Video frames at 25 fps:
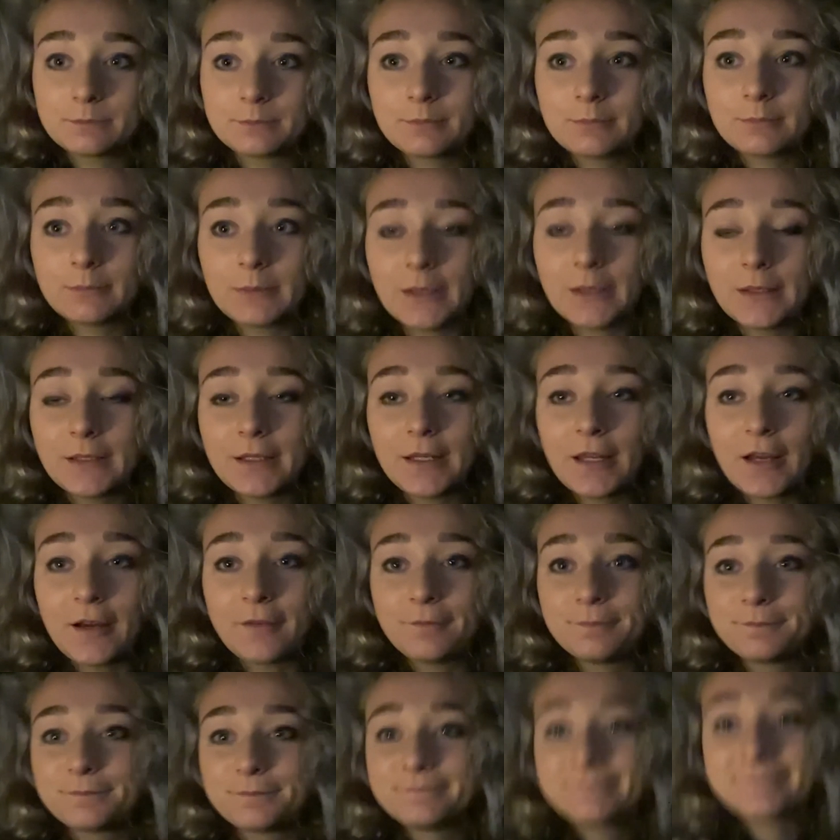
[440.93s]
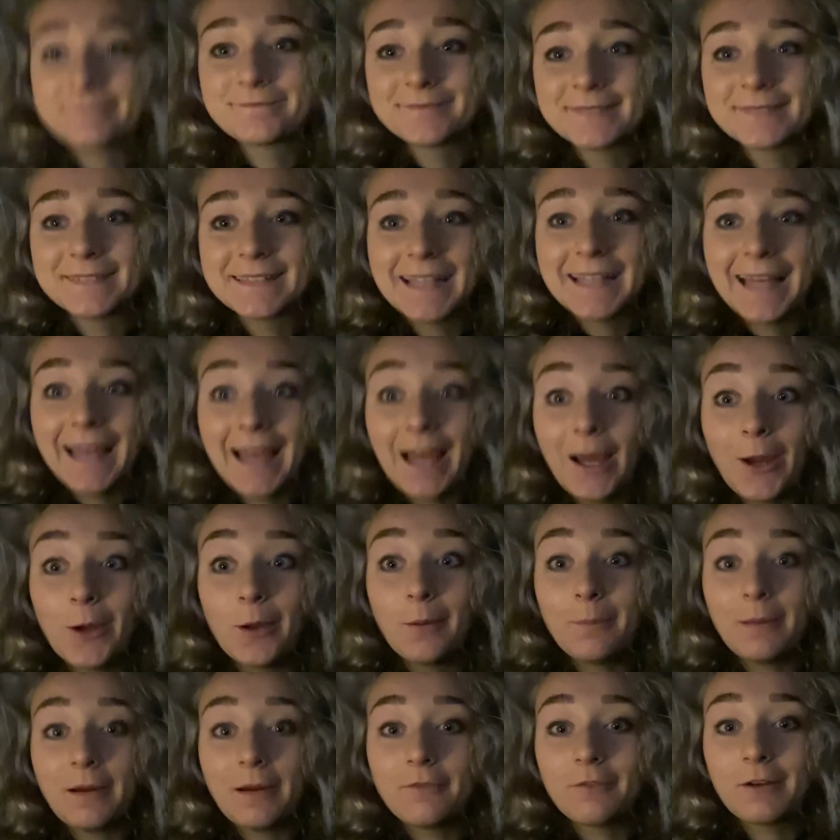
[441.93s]
But yeah, I hope
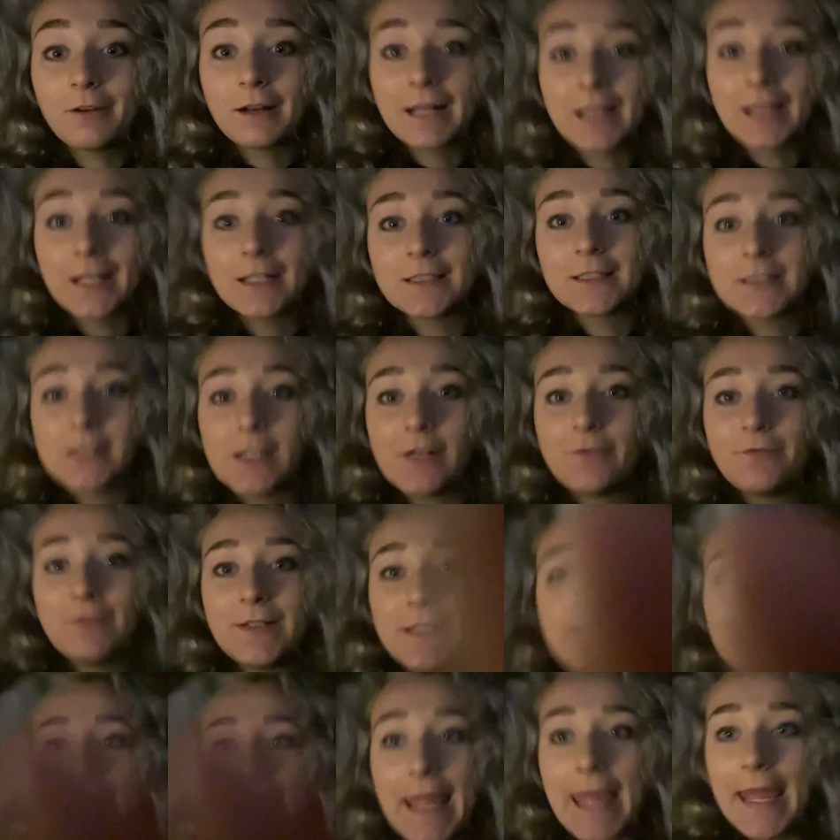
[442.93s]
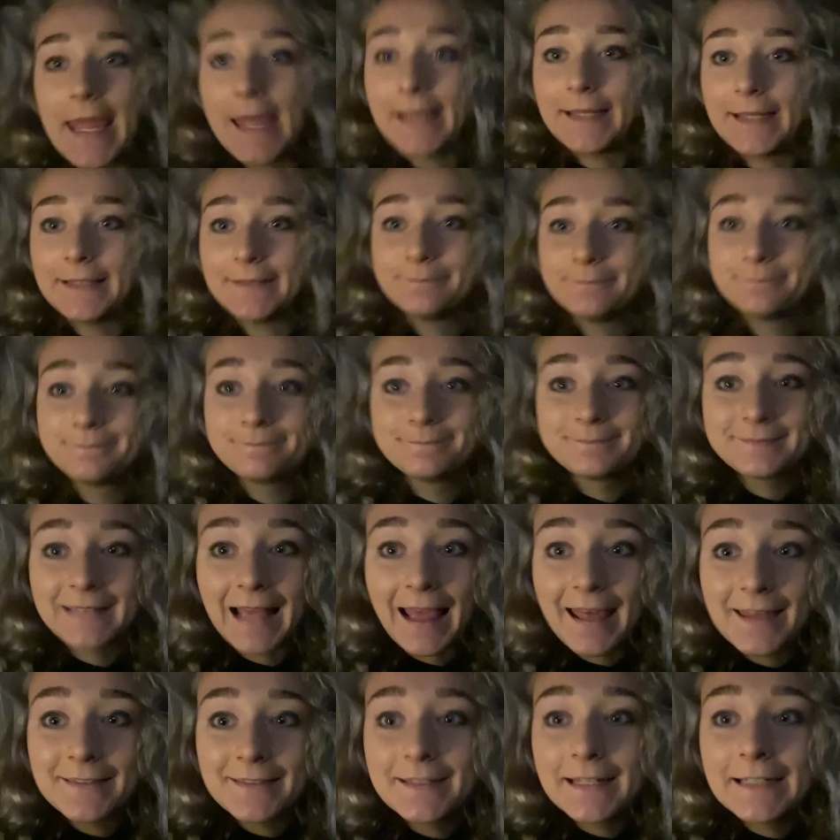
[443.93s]
everyone has a lovely day
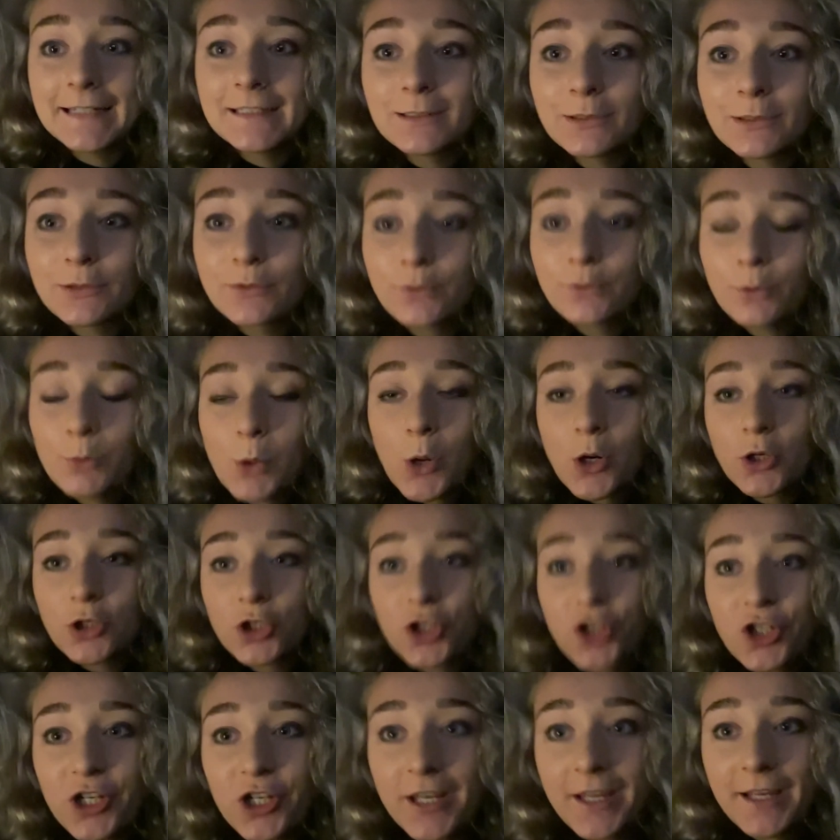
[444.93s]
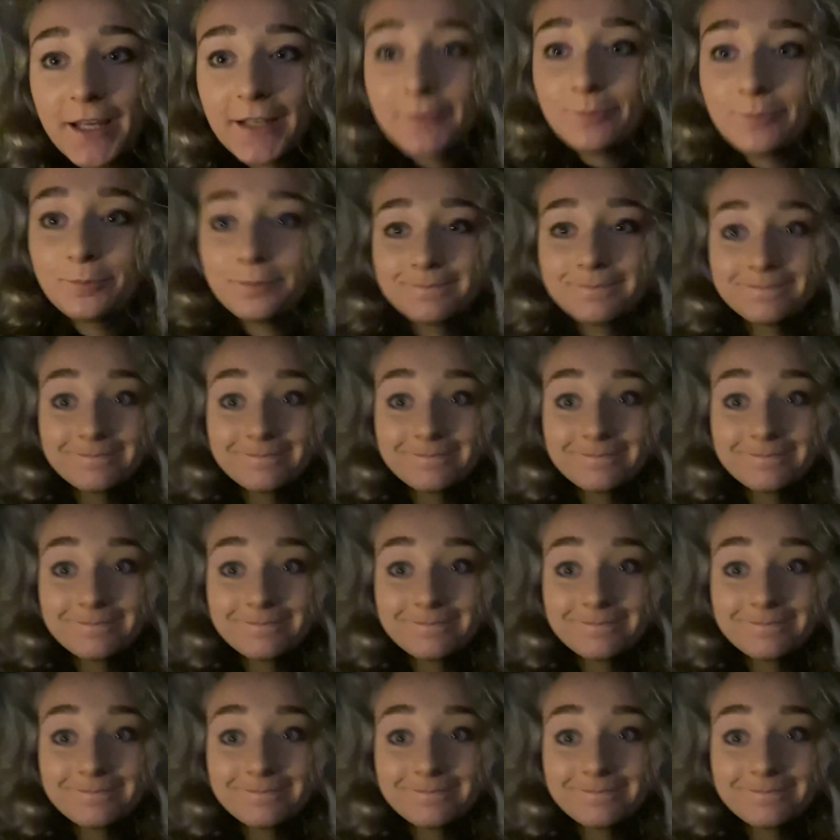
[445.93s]
and thanks for watching.